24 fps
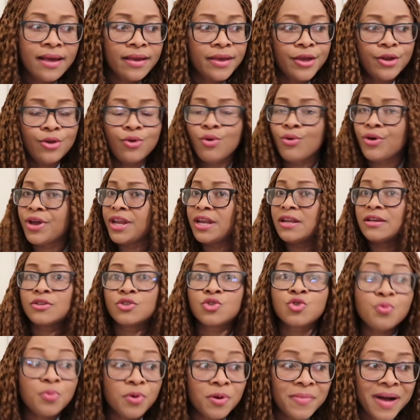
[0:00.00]
you know, in a
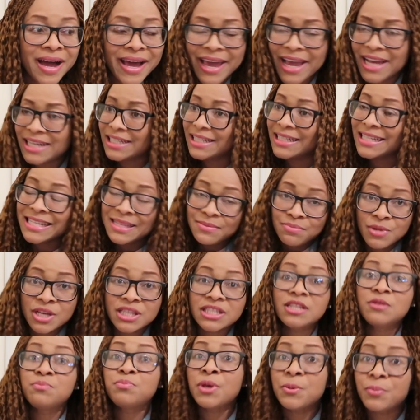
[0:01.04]
supermarket and in
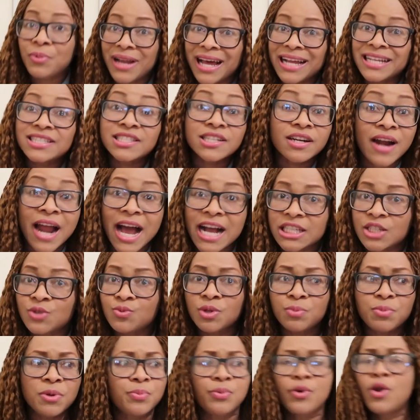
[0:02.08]
meeting people and interacting
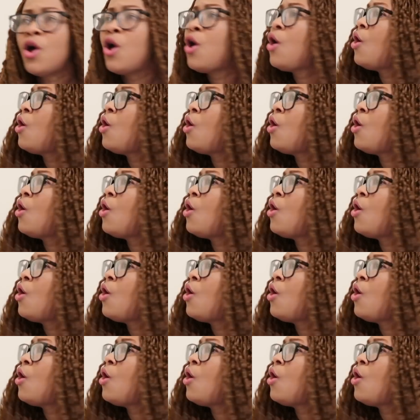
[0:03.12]
with people.